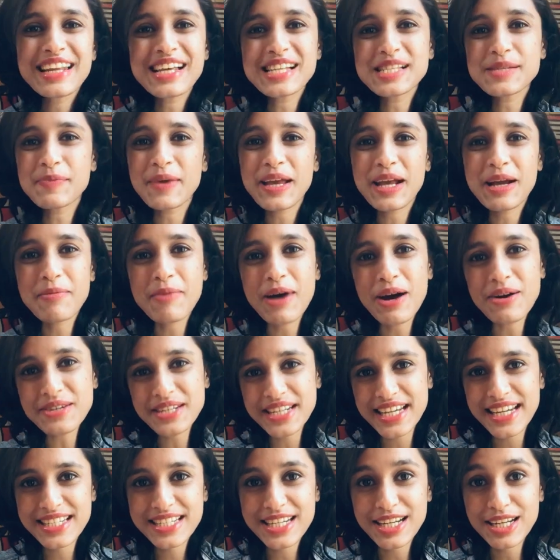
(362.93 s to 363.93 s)
Let's speak about
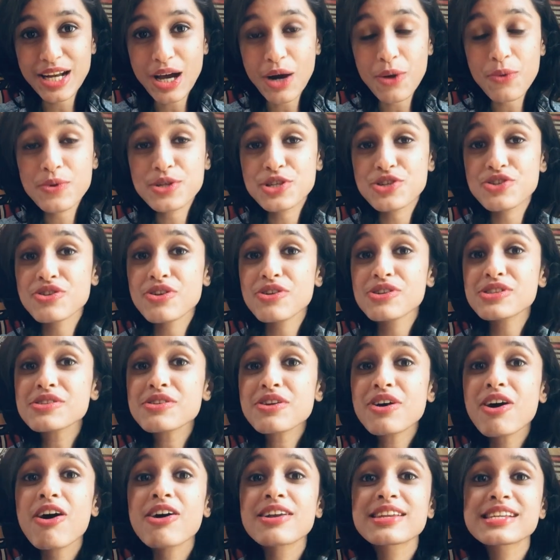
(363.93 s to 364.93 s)
data now, which is also
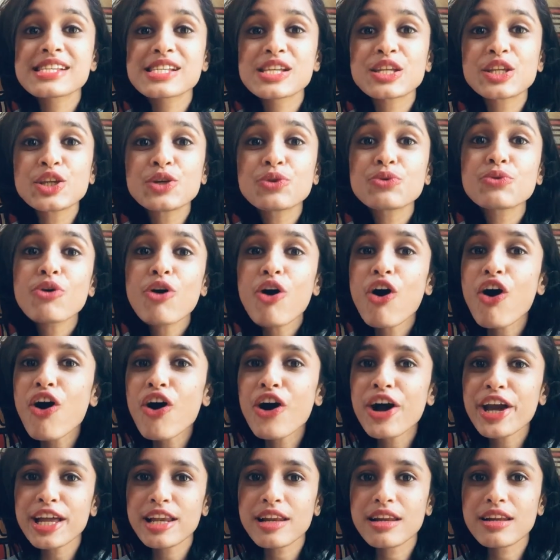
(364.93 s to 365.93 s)
called as a new
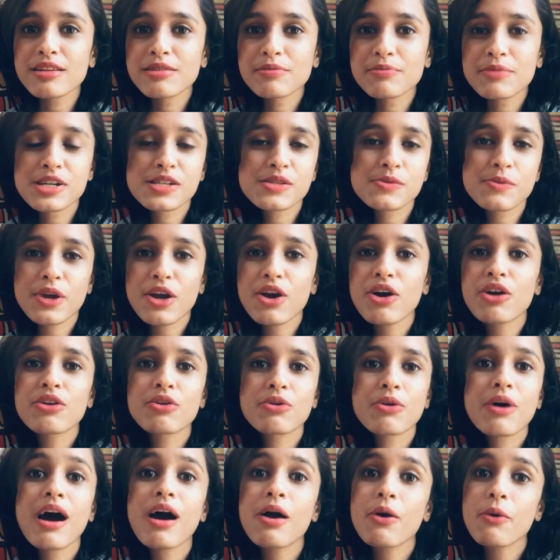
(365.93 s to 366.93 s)
oil, because we all
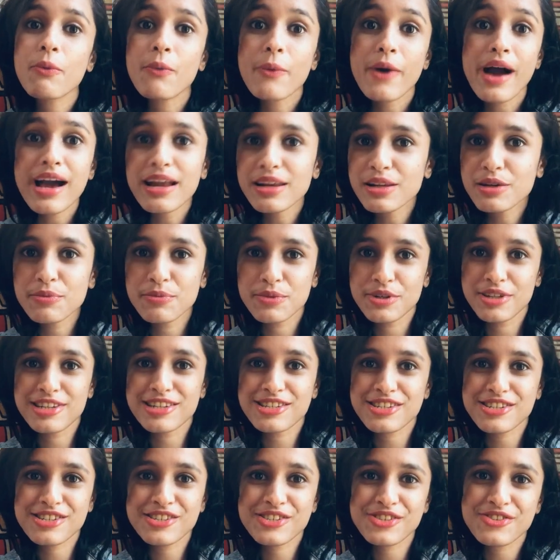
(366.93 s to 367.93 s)
know how valuable
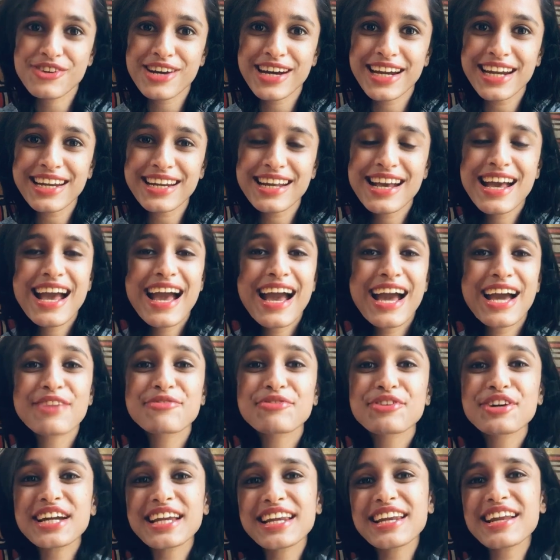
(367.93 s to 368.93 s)
it is, right? And
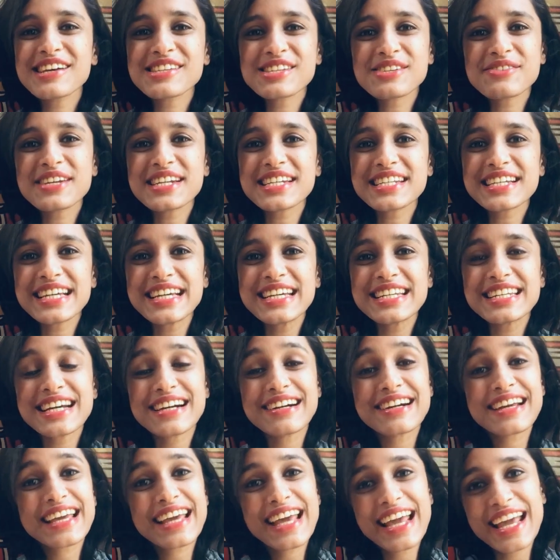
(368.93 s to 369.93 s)
for illustrating it,
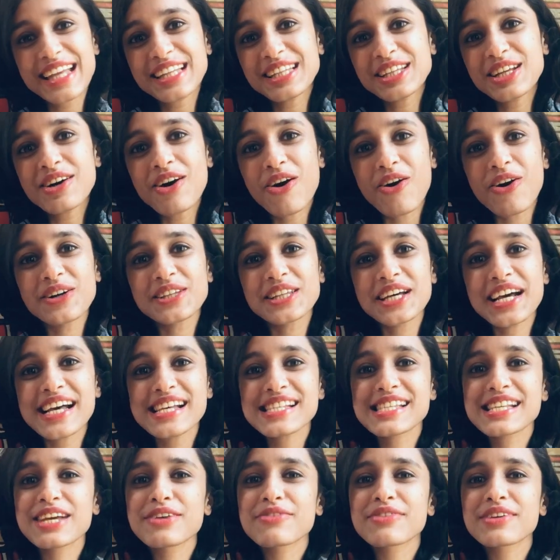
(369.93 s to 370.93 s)
again, the author
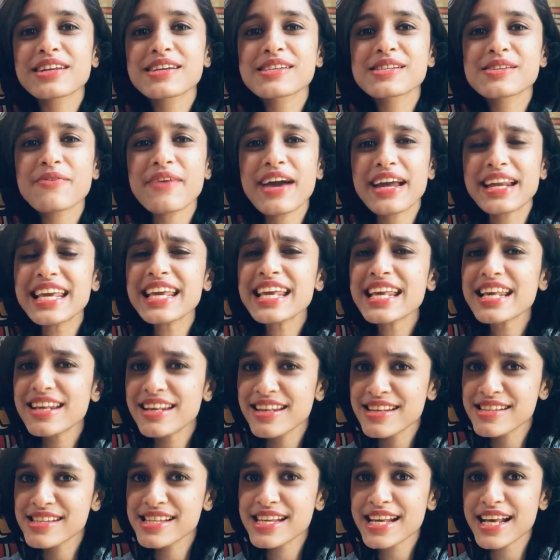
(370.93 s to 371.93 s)
has given us a very
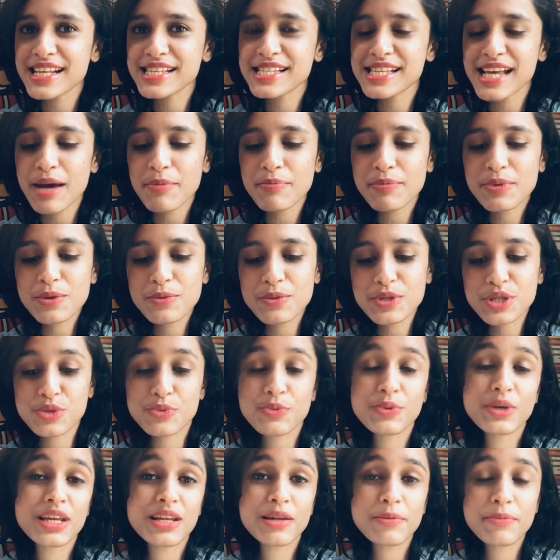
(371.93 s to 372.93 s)
easy example, which
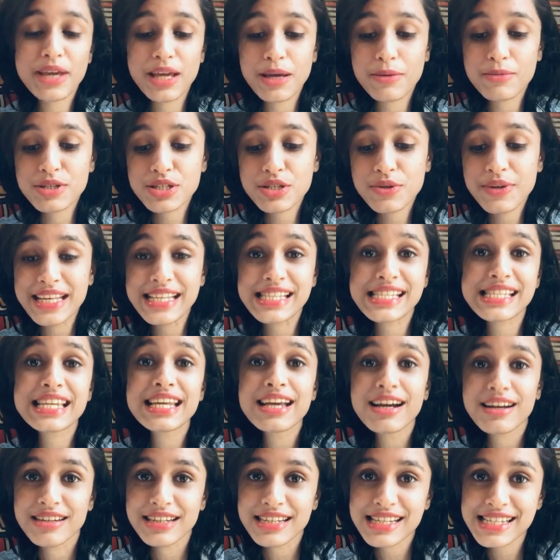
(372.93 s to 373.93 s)
we'll be able to
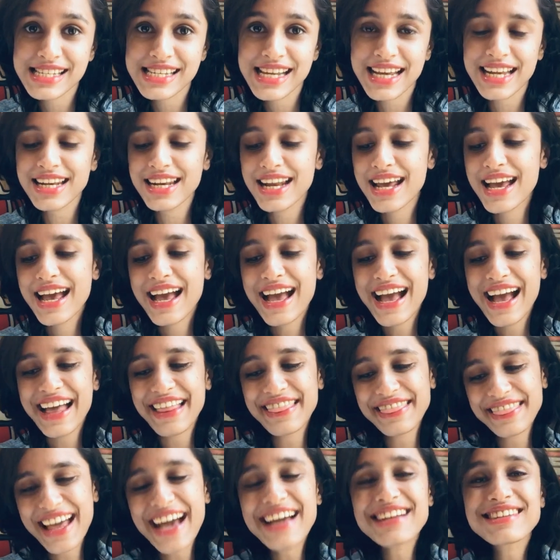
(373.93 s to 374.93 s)
easily understand.
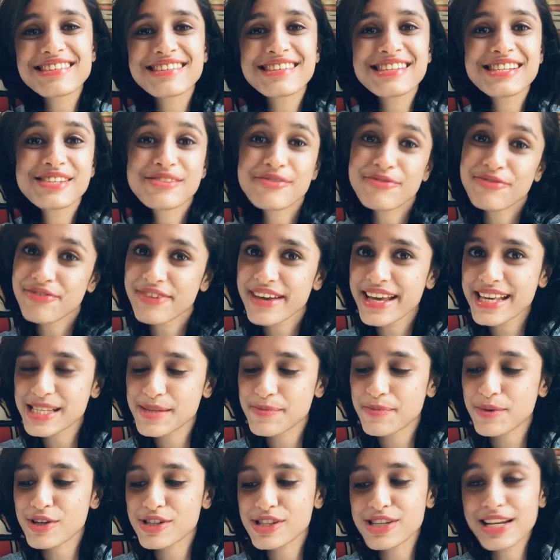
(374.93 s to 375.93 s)
And that is
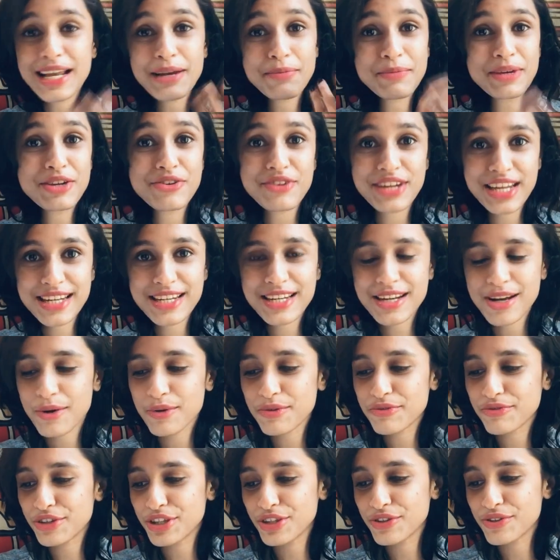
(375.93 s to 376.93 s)
Facebook. So let me read it
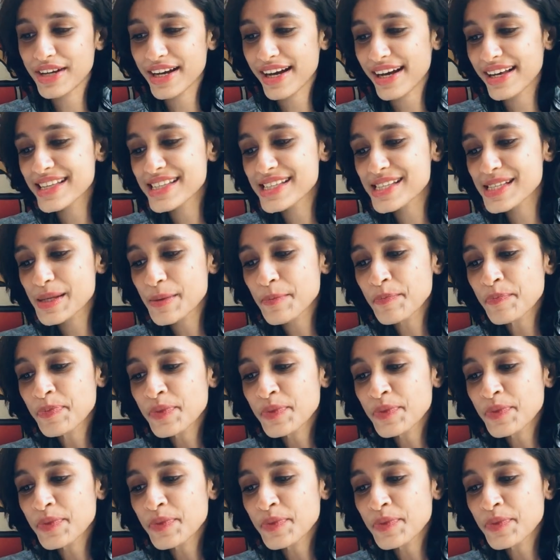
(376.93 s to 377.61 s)
out for you guys.